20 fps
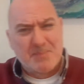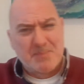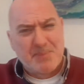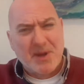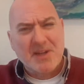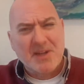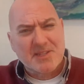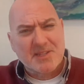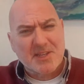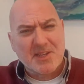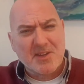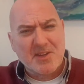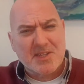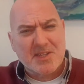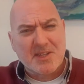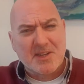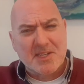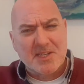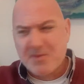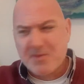Buds I use
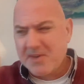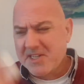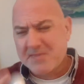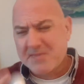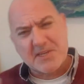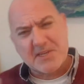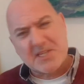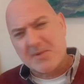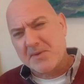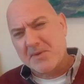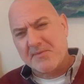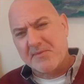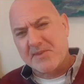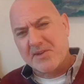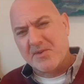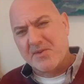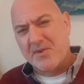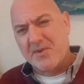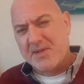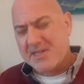a lot as well, especially when I'm
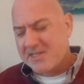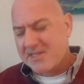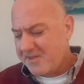recording